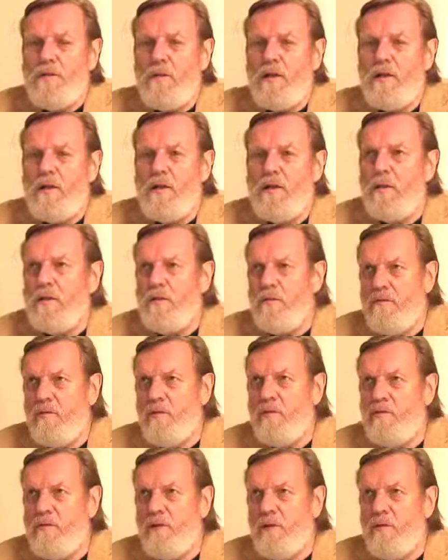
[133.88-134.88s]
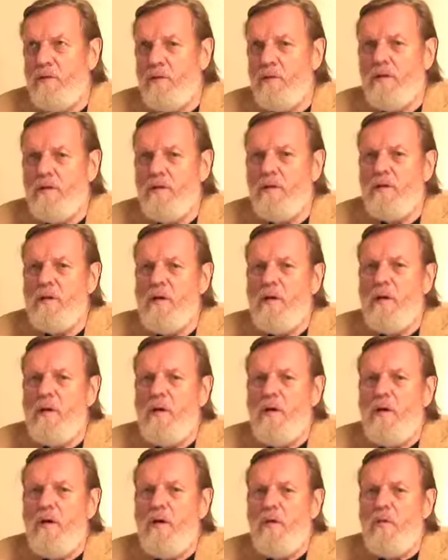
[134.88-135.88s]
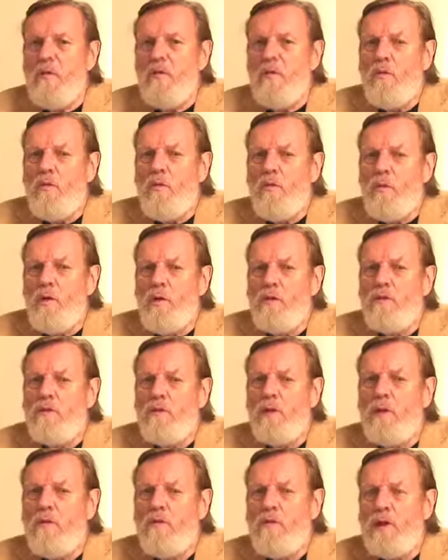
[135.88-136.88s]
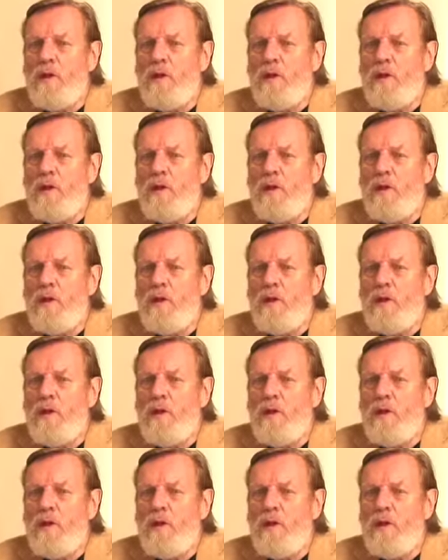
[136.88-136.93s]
in a confusing world and